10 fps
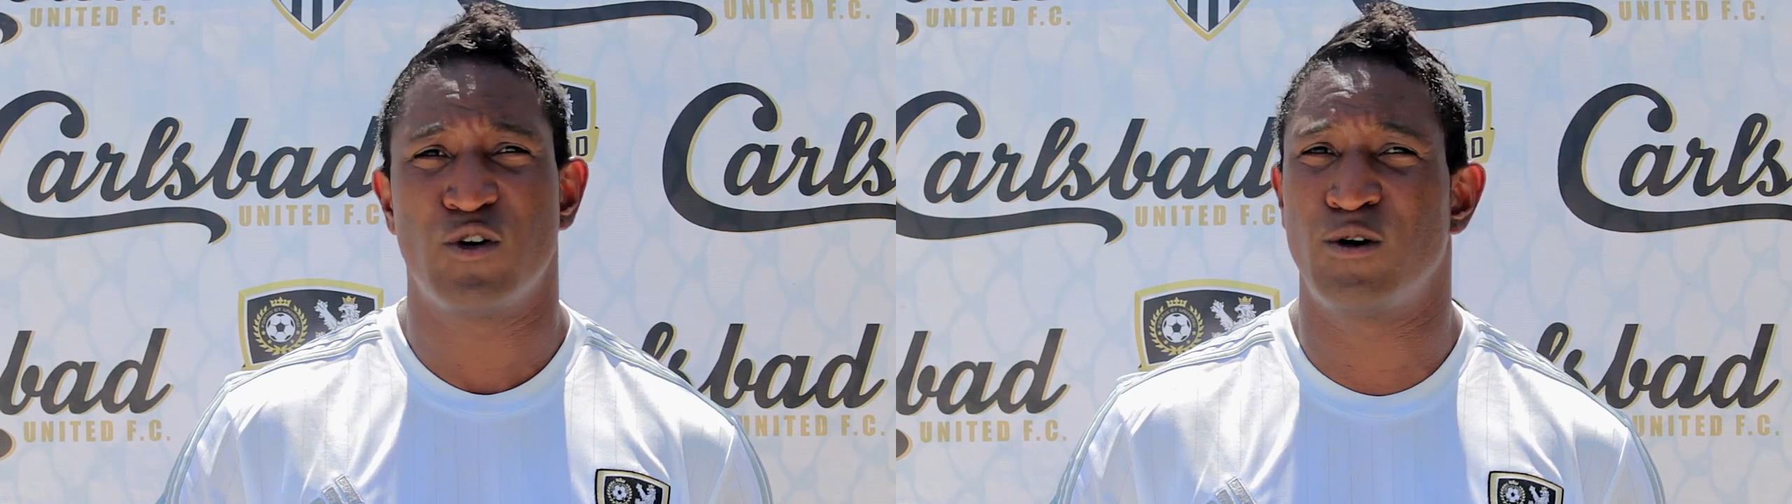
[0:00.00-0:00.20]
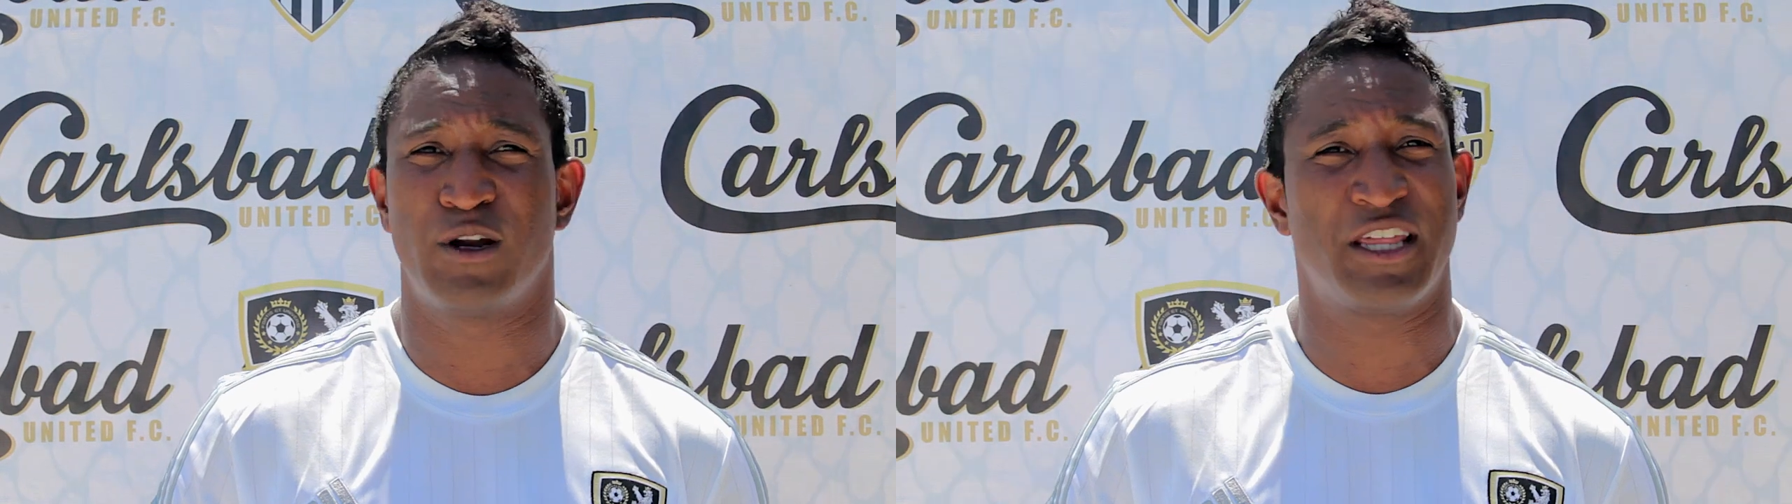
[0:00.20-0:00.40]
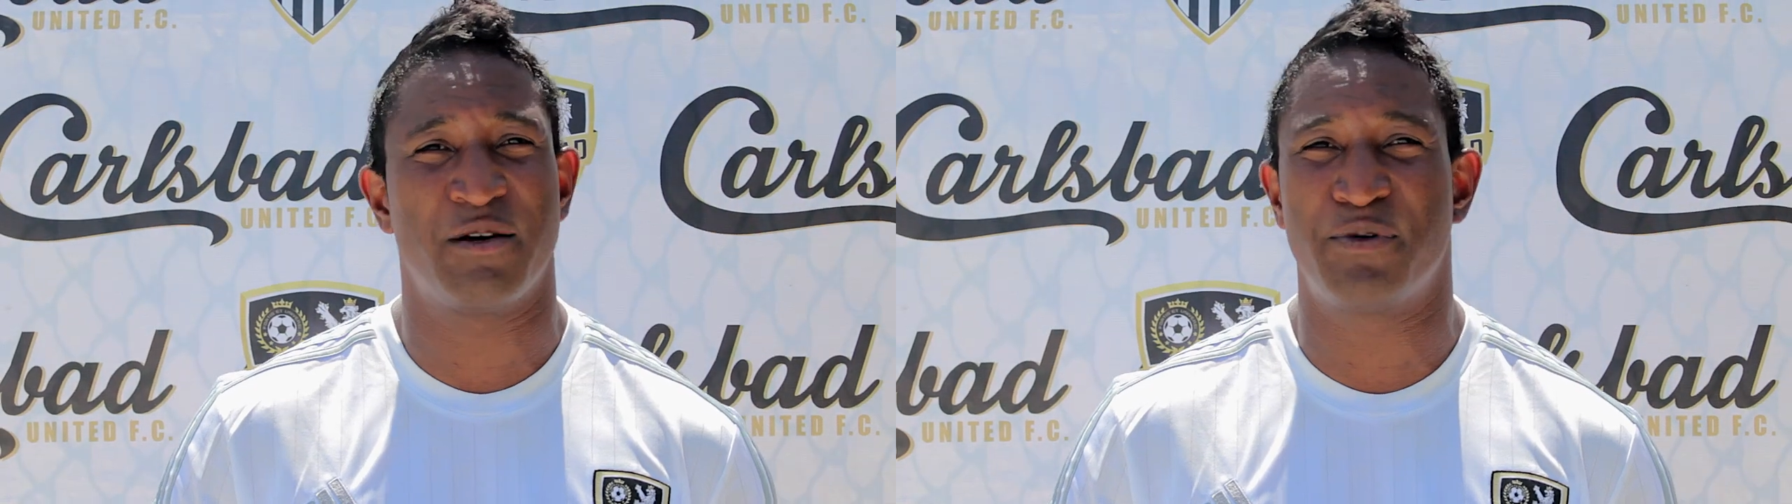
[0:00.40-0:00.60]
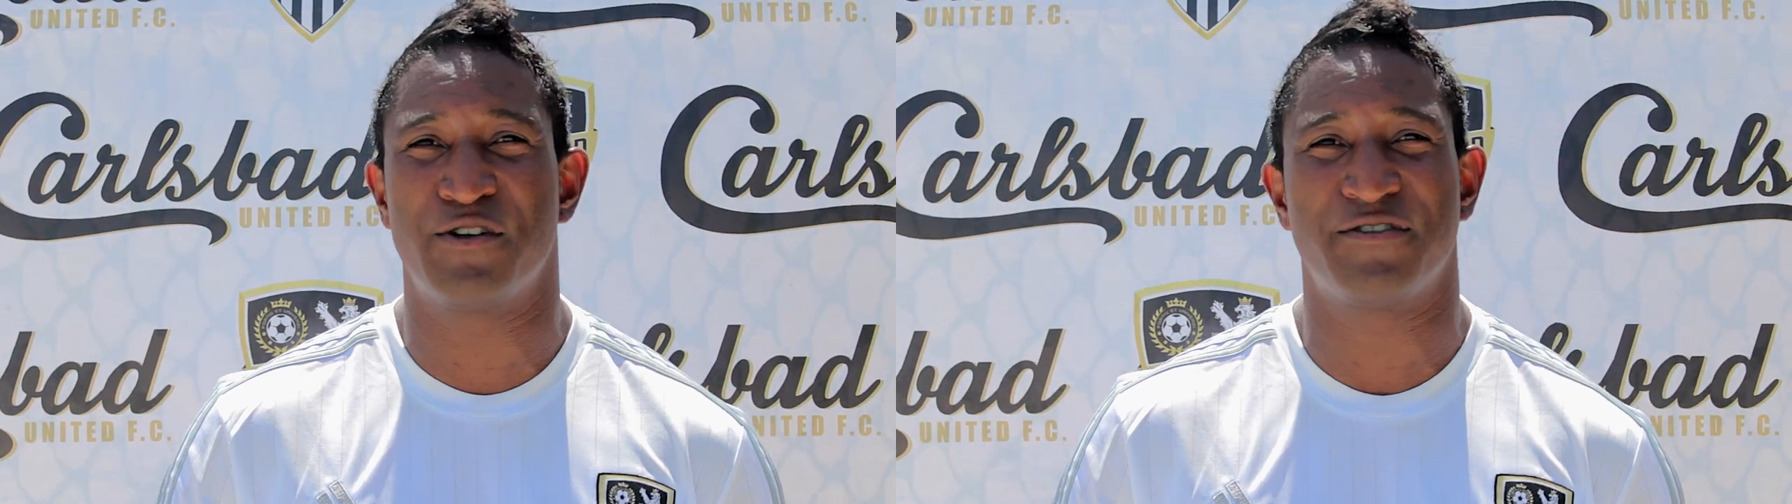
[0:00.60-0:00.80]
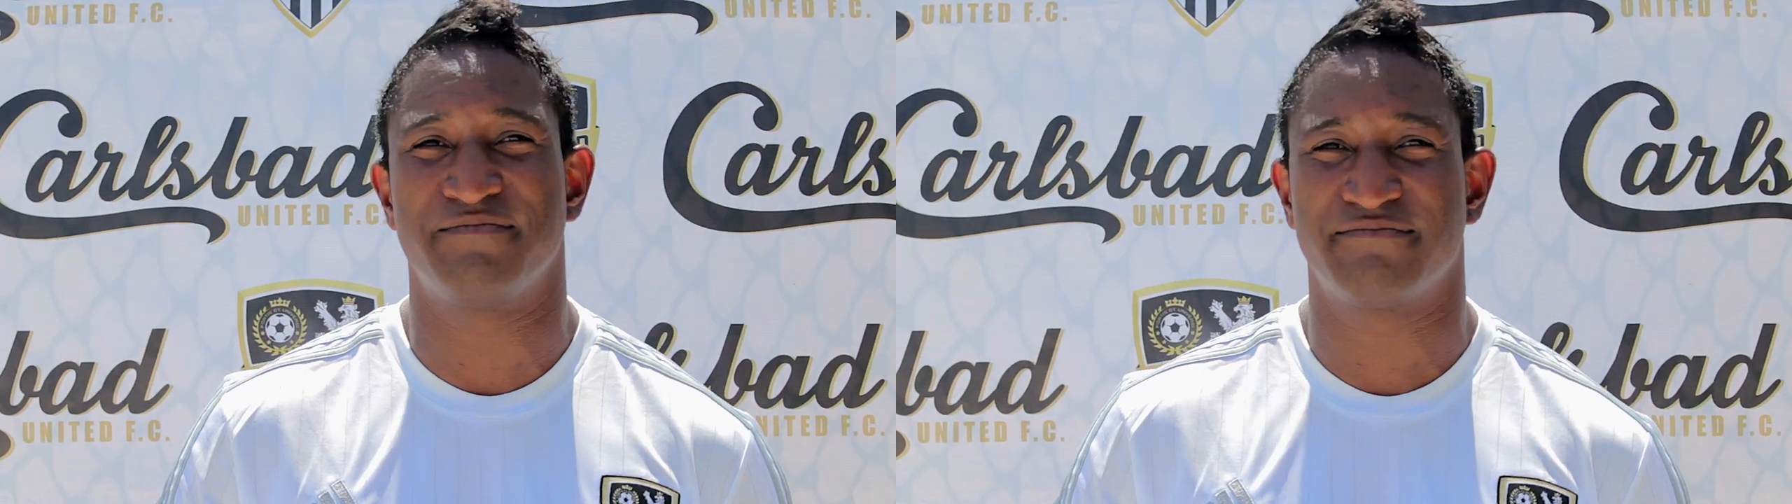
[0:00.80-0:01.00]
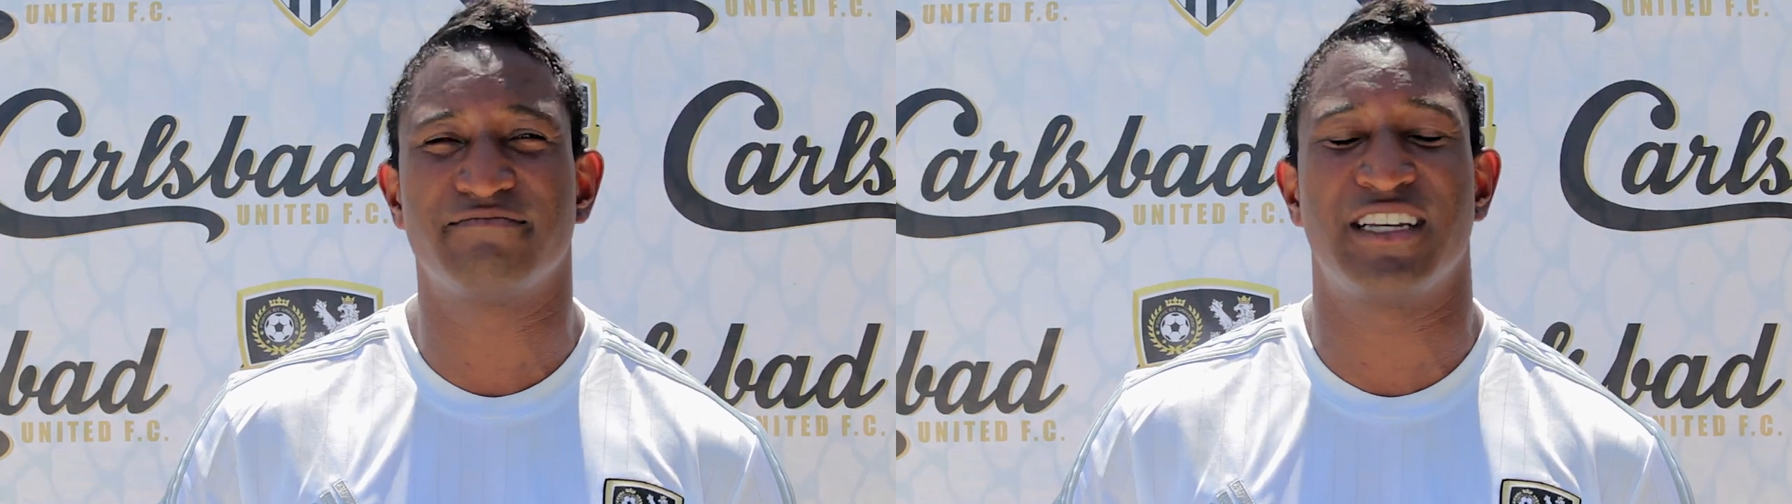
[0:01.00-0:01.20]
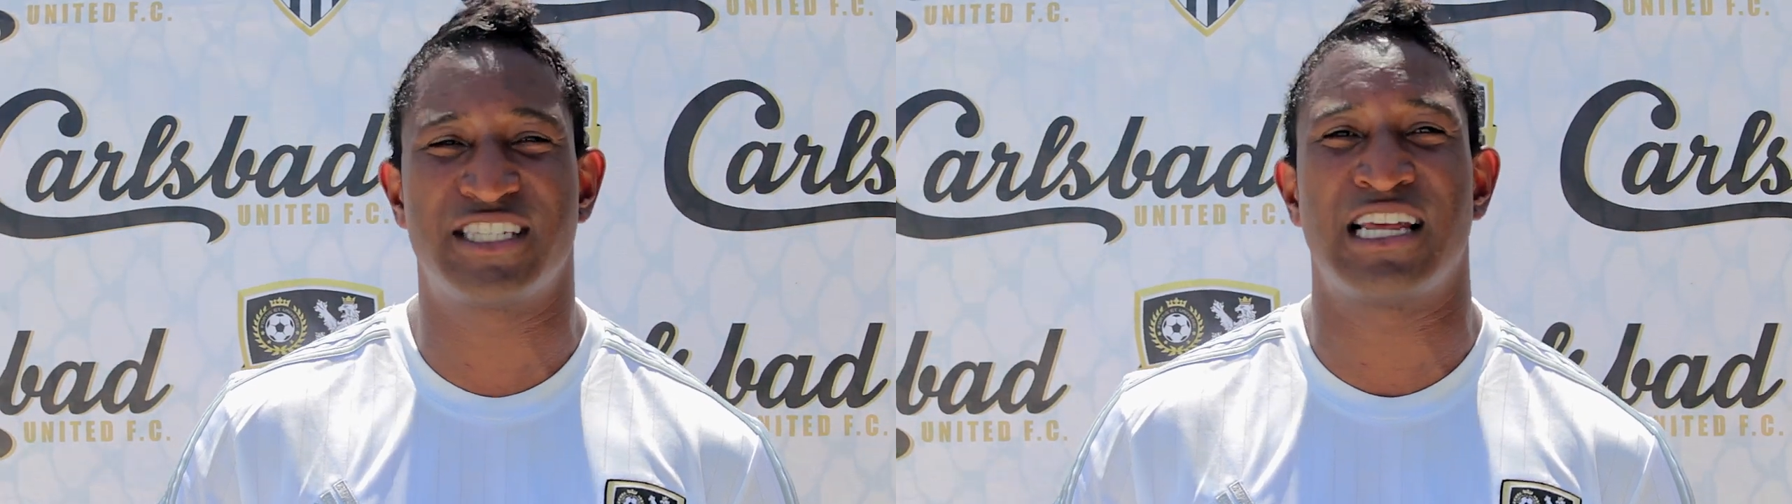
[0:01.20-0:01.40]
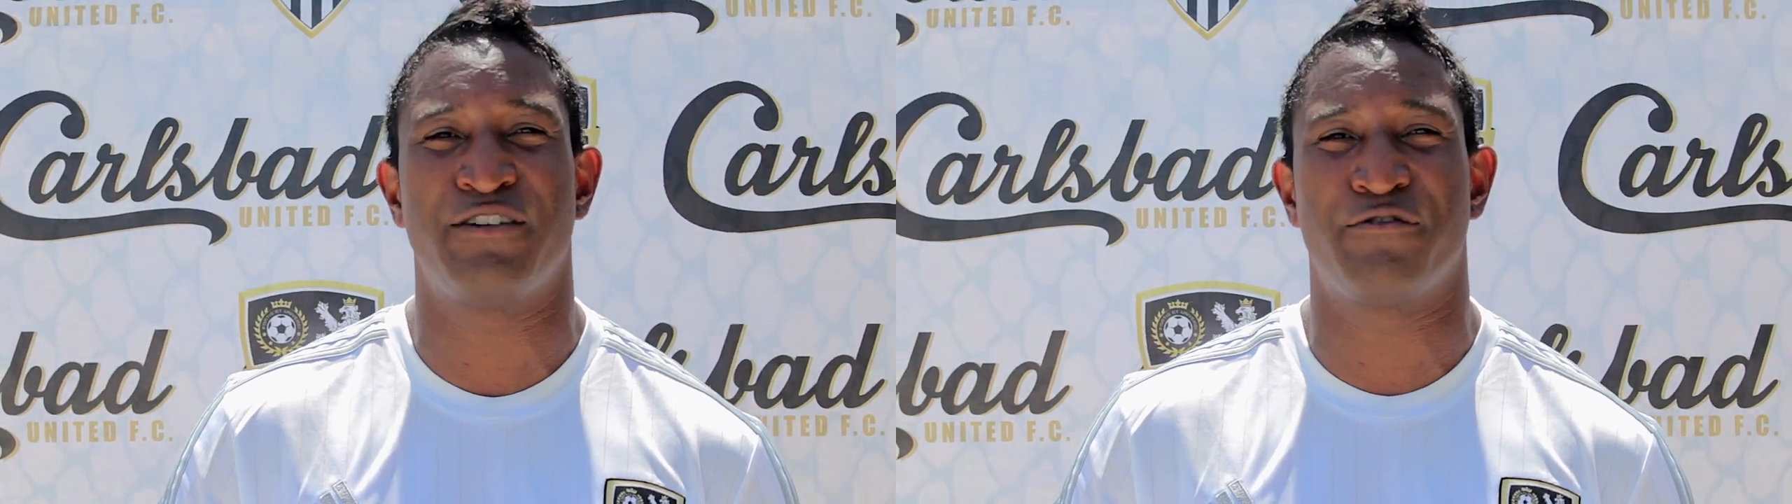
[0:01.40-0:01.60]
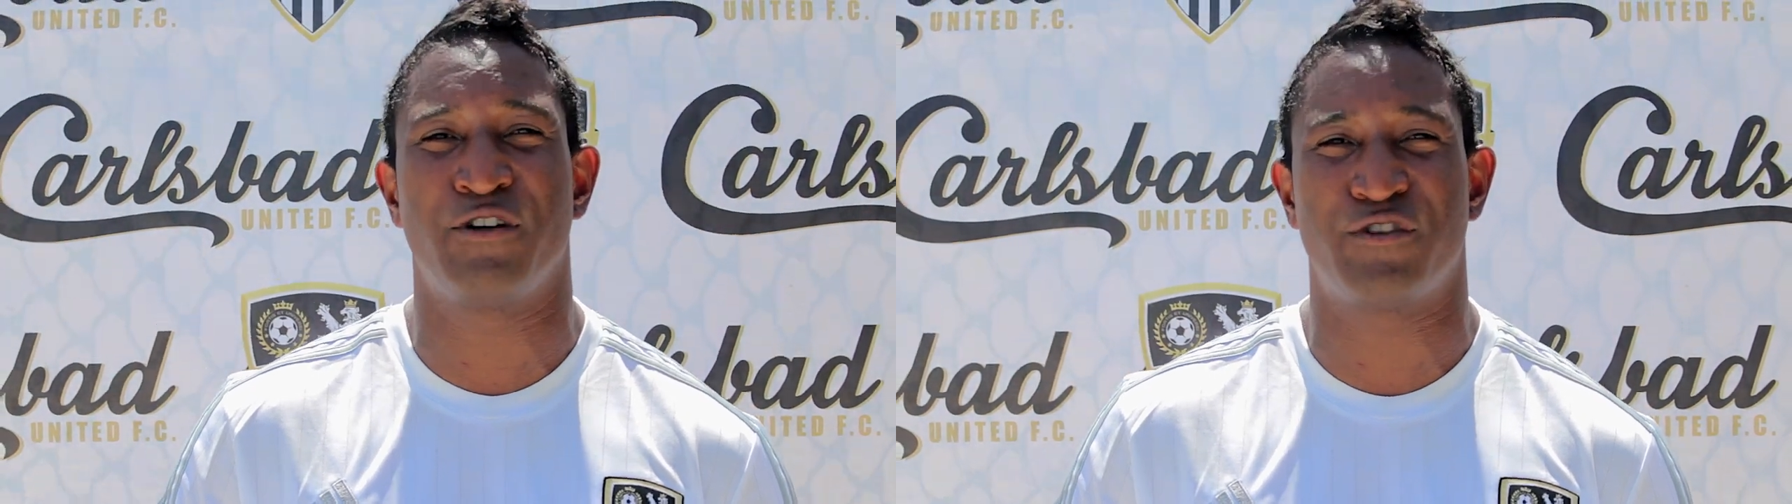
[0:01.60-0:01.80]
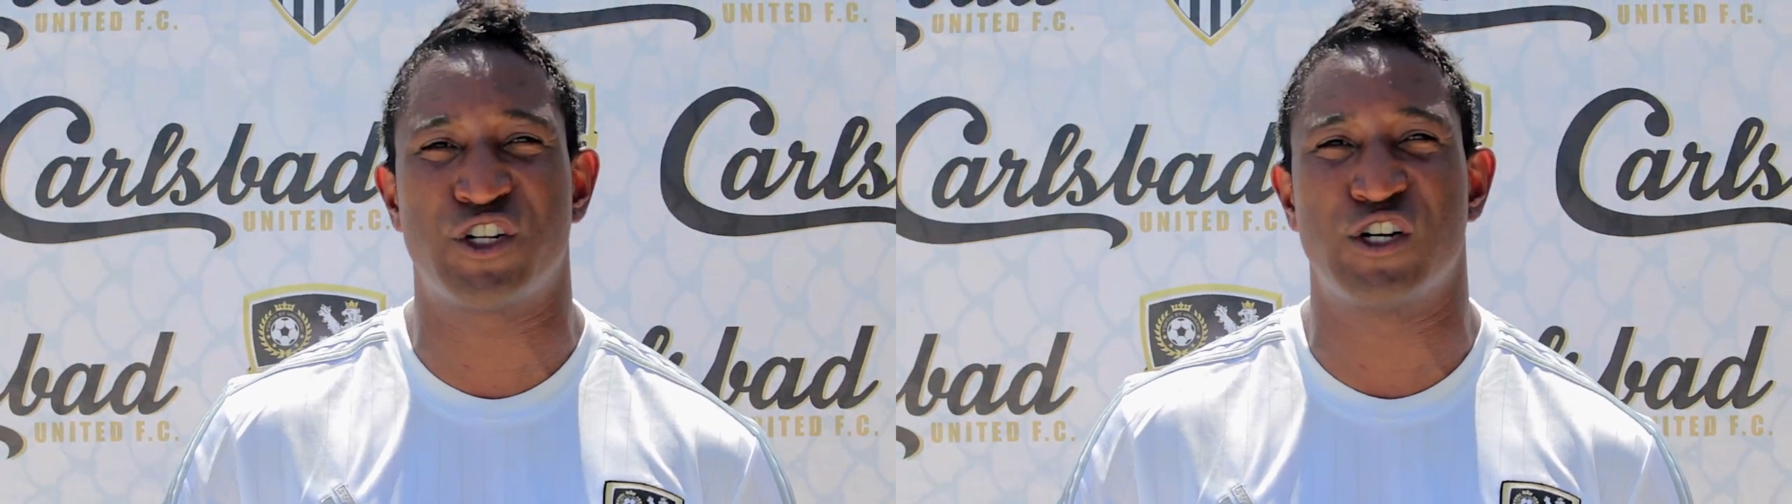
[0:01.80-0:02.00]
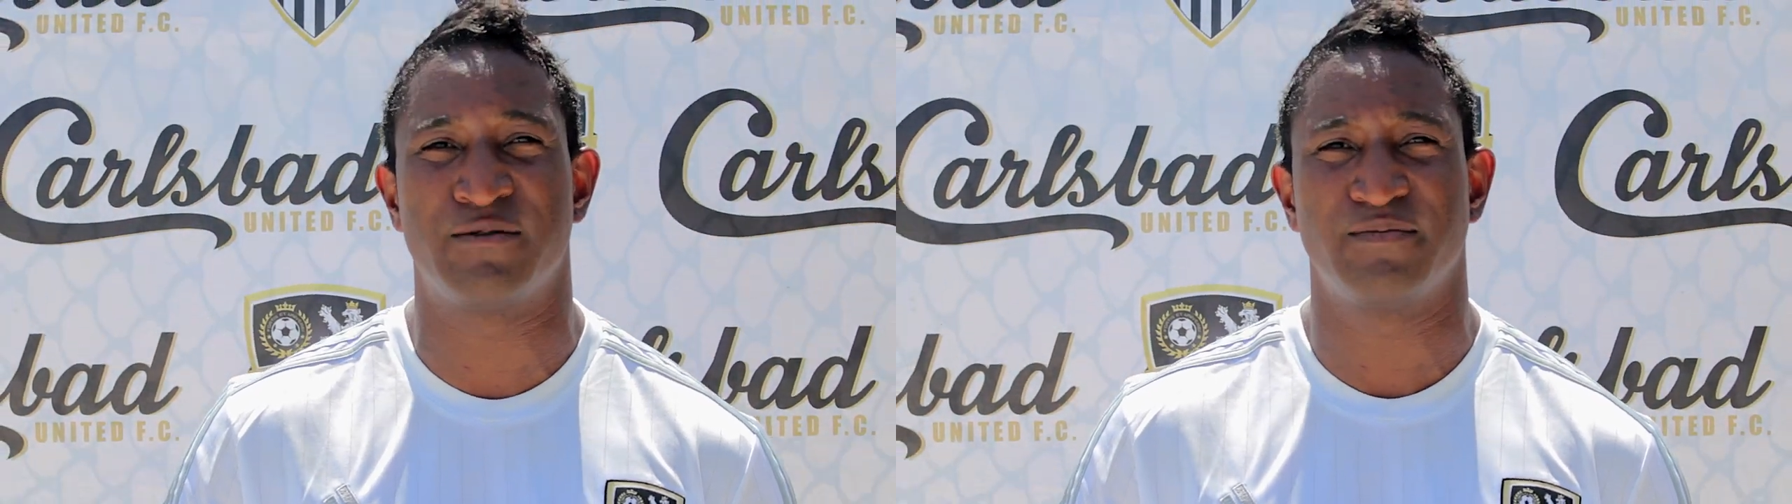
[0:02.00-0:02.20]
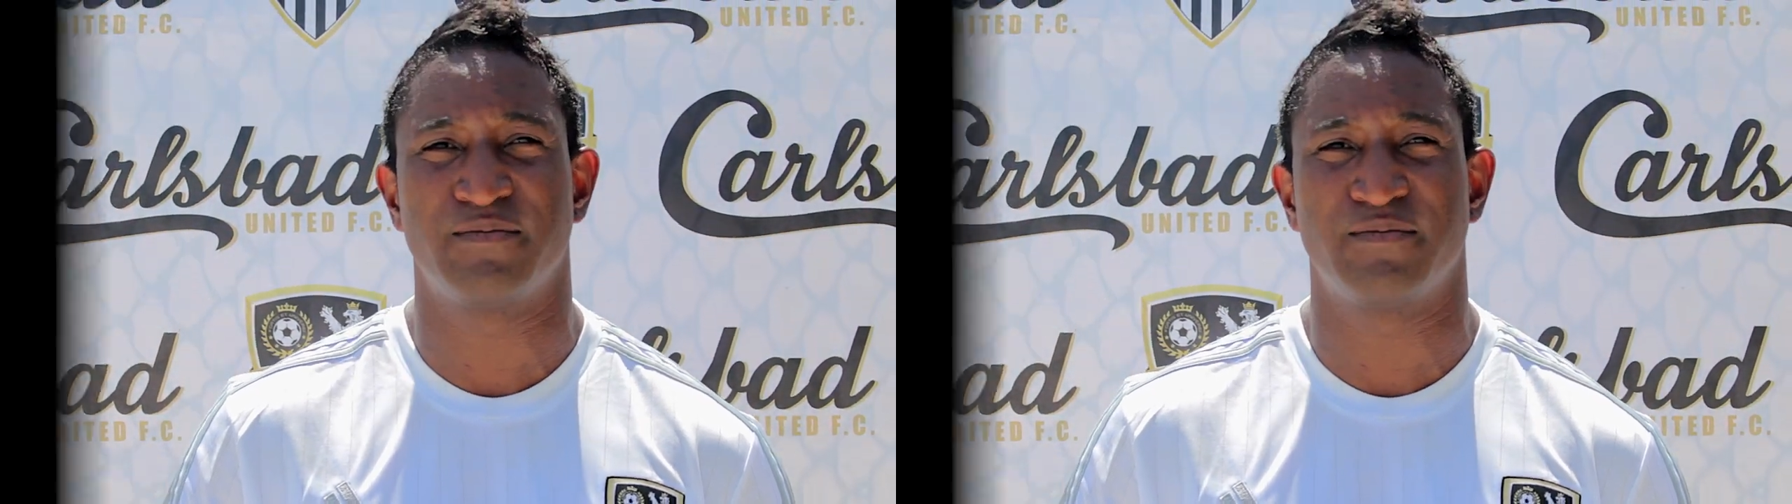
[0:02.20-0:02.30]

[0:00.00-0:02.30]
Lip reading: all of the above, Italian food for sure.